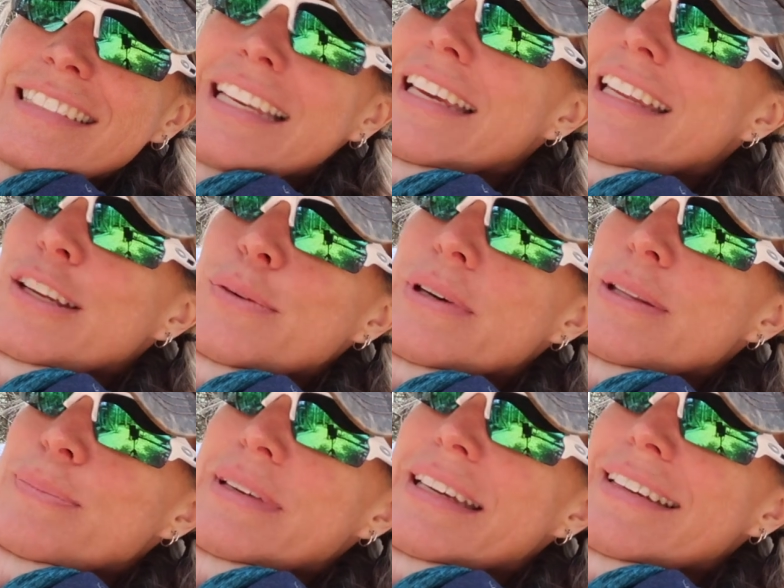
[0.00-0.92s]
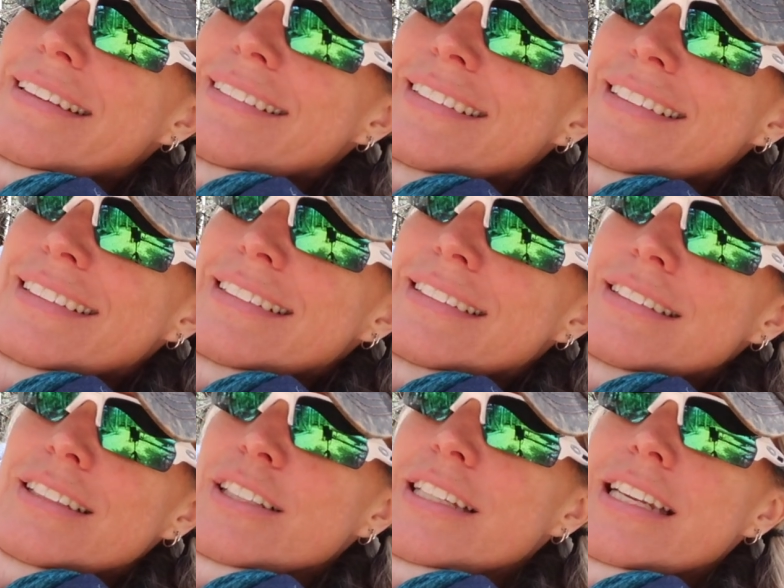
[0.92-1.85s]
taking you with me,
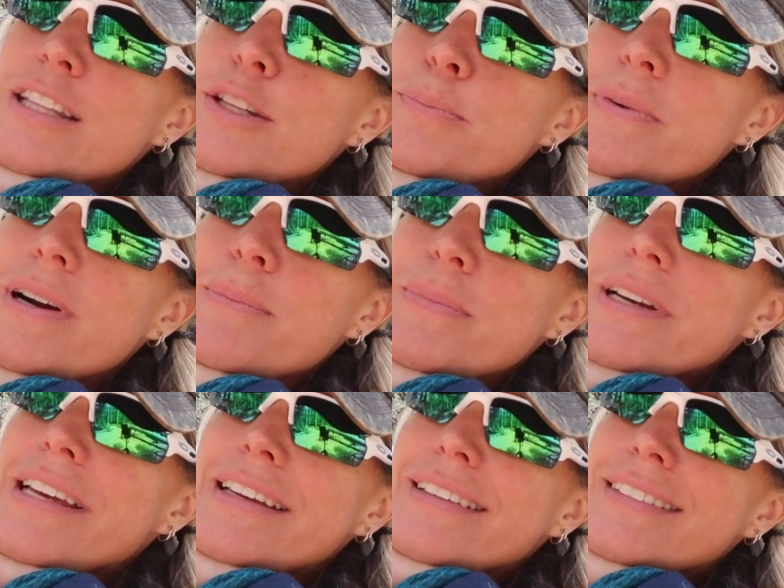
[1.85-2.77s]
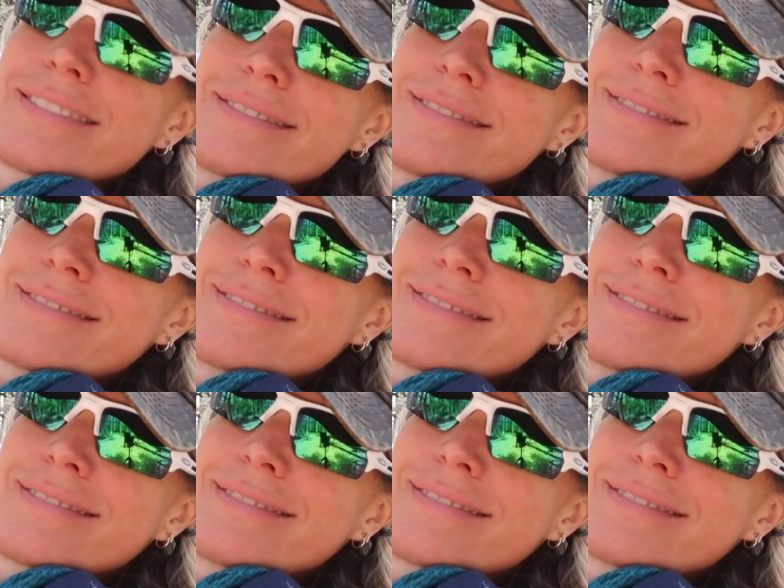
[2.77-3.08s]
looking at the property.